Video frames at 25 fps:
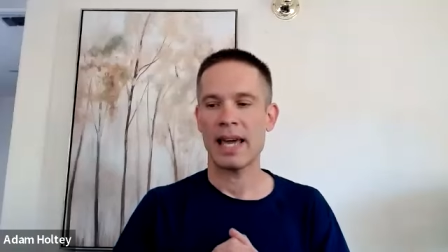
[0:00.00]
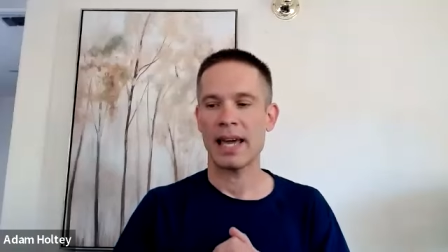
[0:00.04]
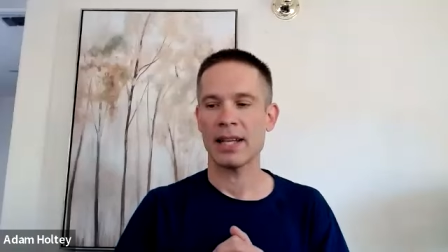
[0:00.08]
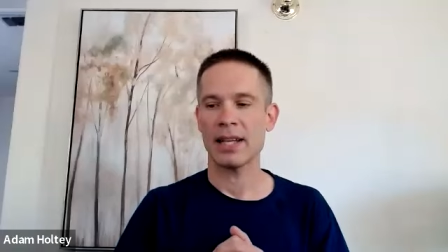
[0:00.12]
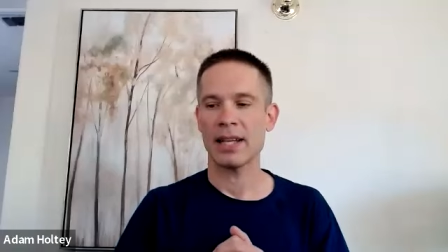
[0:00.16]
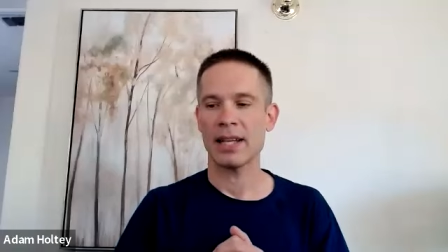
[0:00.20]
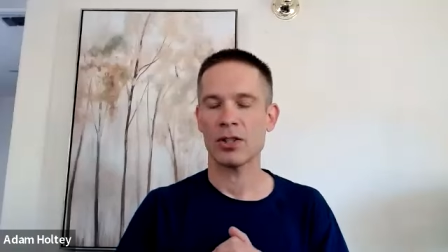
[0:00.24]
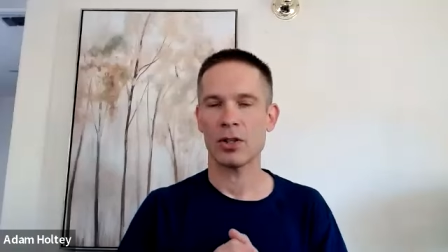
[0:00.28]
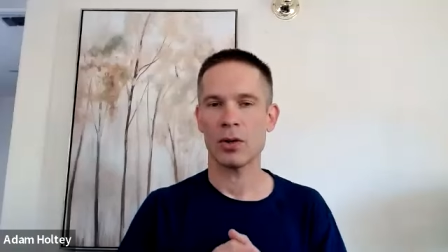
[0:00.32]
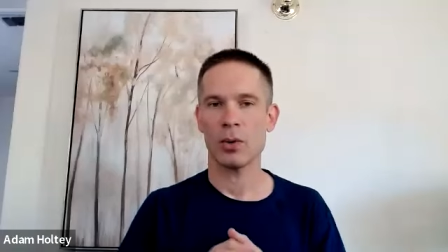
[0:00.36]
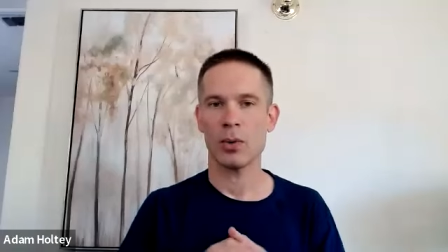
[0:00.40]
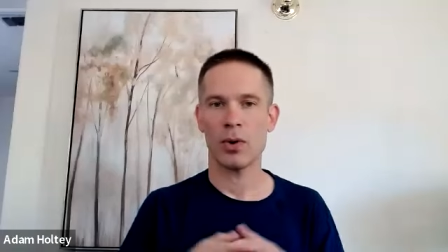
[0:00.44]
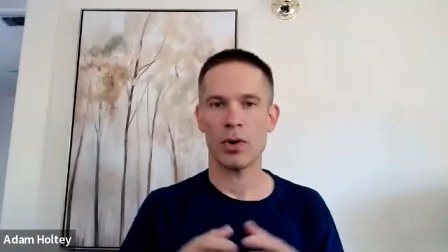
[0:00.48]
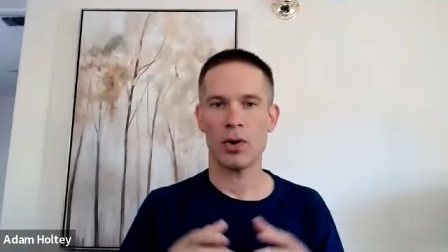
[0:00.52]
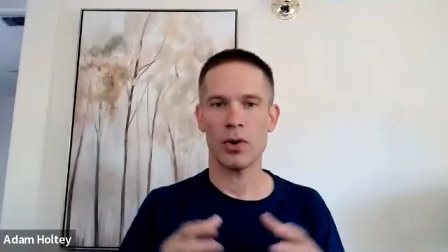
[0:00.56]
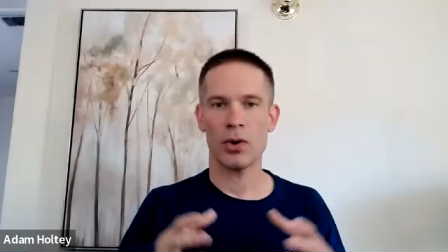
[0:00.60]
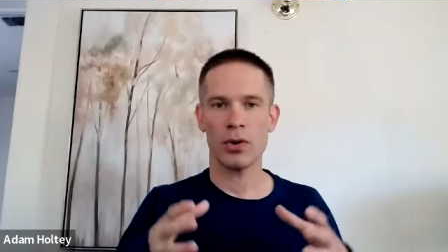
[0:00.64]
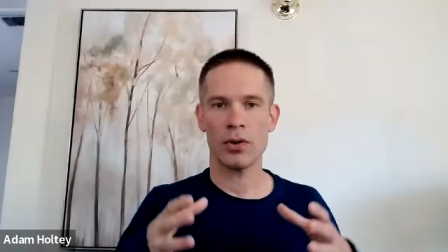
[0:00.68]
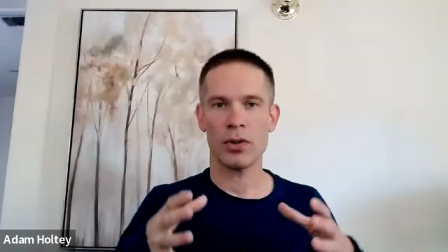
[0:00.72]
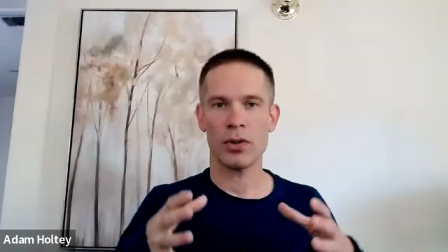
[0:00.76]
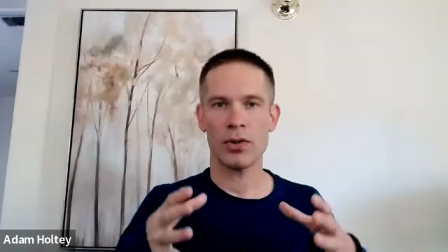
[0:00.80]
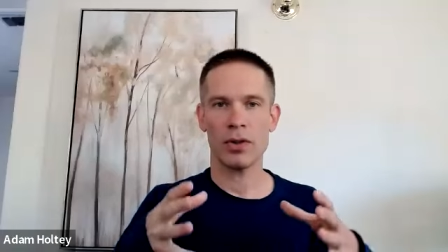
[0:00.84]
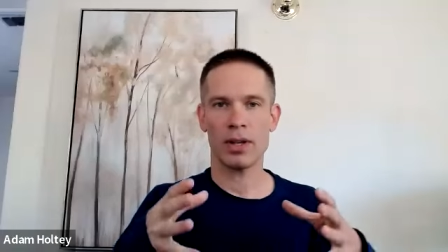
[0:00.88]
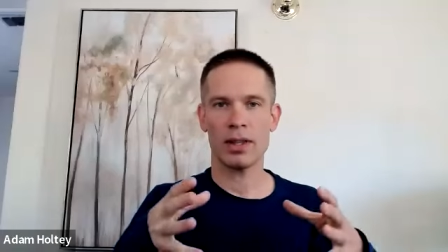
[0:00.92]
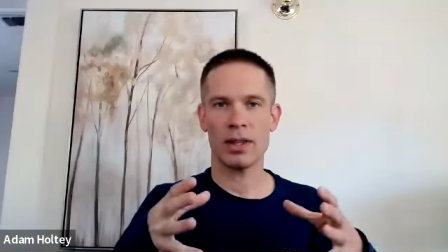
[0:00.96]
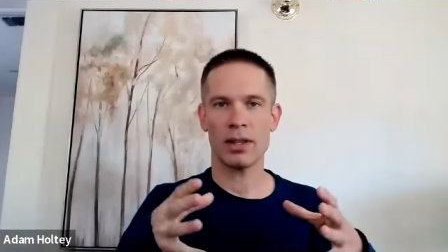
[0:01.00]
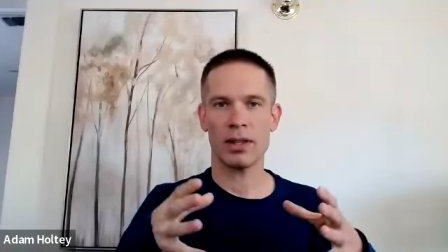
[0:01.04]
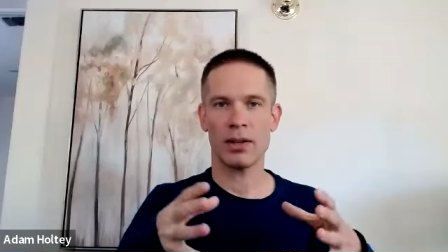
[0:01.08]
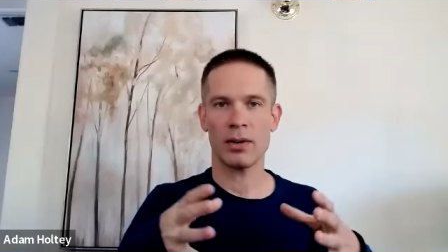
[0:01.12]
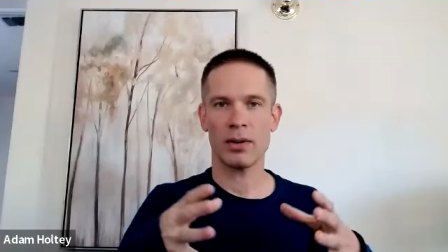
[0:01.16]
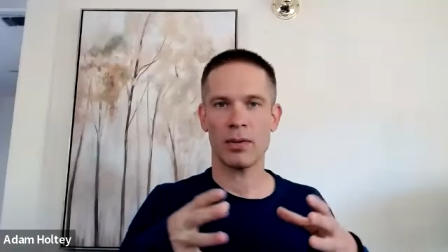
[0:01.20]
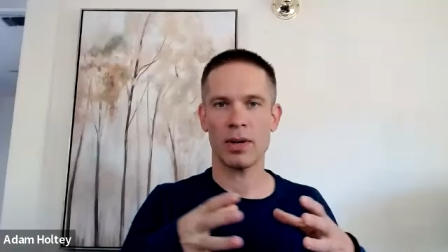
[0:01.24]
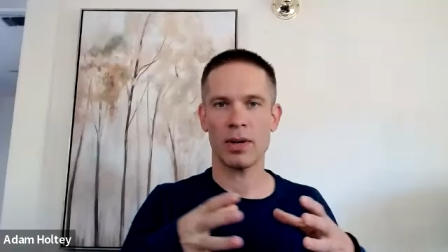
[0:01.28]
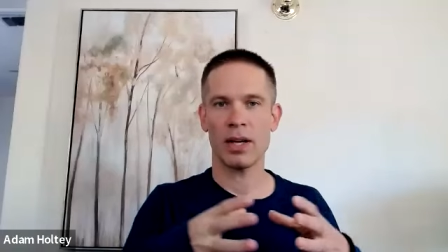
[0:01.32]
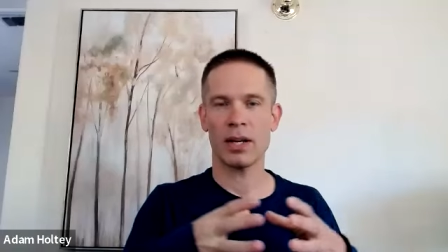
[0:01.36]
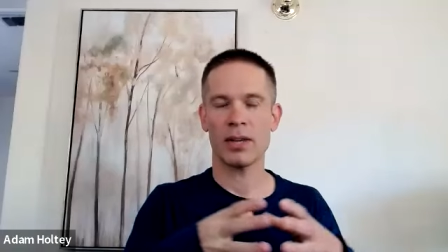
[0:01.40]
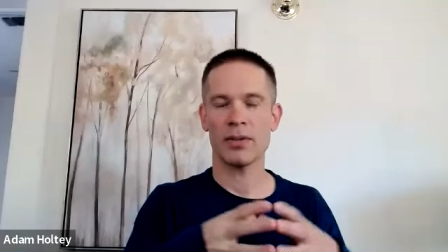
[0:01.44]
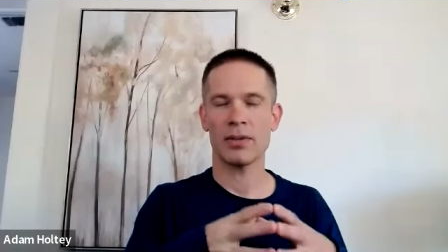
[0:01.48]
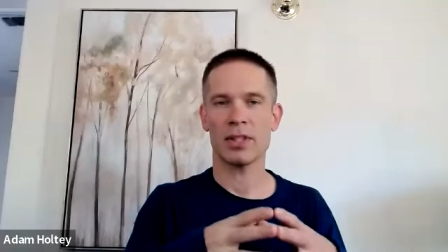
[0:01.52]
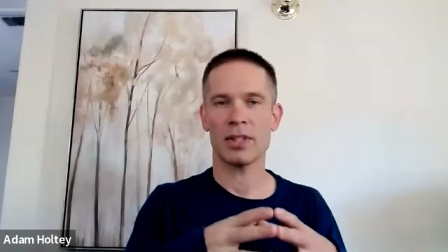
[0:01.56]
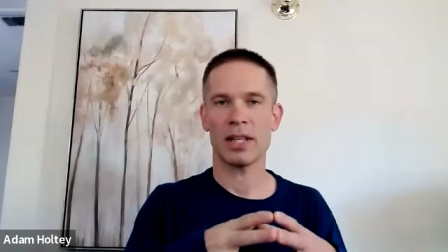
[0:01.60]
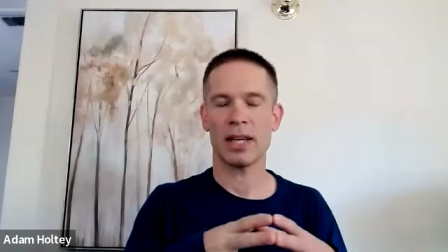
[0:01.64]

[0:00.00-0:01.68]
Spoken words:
And so earth in the creative